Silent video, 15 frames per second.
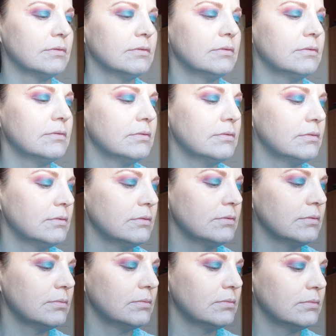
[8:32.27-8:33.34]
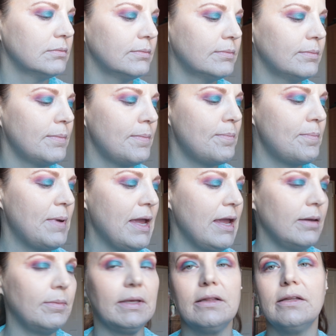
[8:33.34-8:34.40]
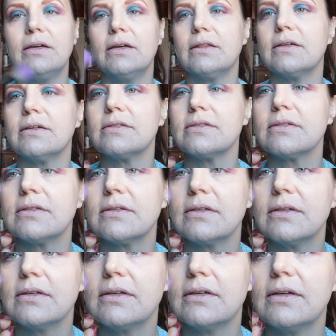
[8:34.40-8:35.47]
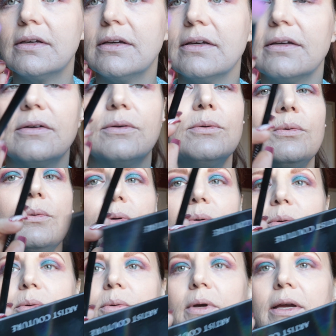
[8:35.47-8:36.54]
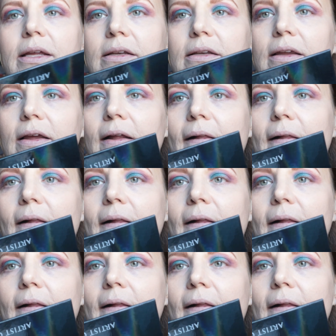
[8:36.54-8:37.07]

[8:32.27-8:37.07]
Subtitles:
Oh, baby, look at this. Ooh, and